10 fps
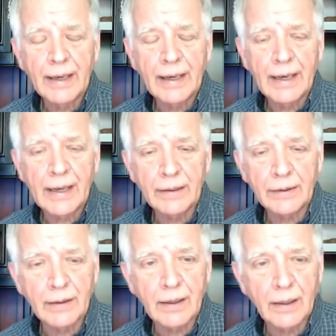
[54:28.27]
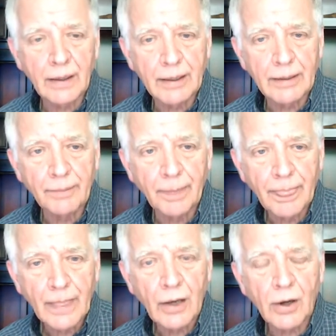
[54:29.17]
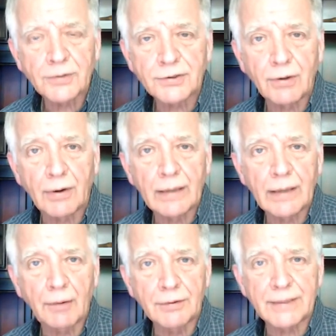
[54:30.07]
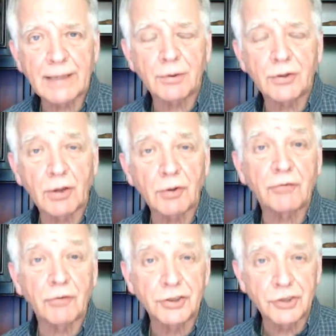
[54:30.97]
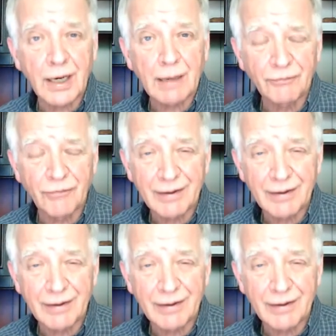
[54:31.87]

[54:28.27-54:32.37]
And uh, also, I, I was able to look for a job.